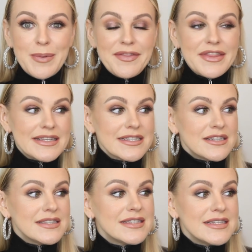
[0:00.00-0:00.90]
about this
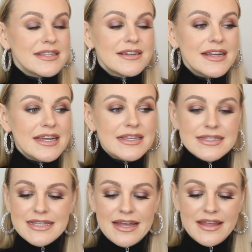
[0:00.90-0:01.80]
concealer
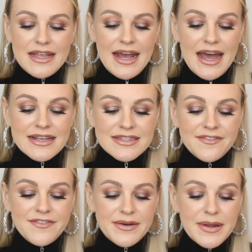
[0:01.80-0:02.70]
is that it has a
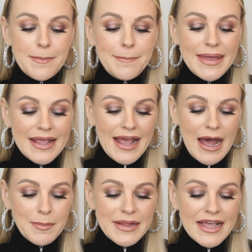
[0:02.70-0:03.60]
very big
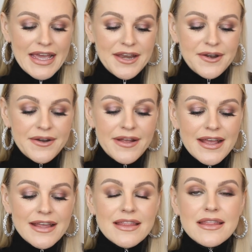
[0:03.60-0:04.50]
applicator.
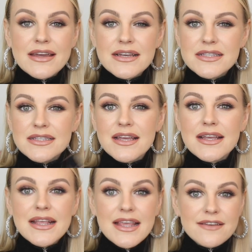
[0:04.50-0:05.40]
This
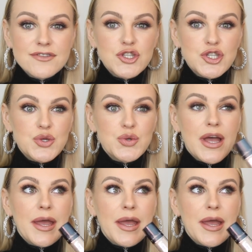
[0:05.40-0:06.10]
gives you